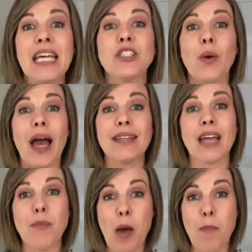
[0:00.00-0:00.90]
So as
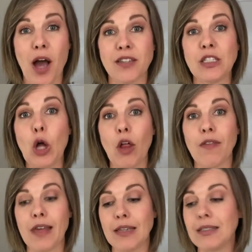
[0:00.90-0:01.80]
I'm unboxing all
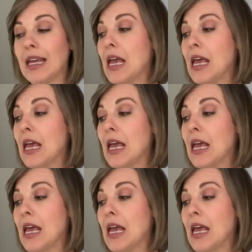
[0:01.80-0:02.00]
of this,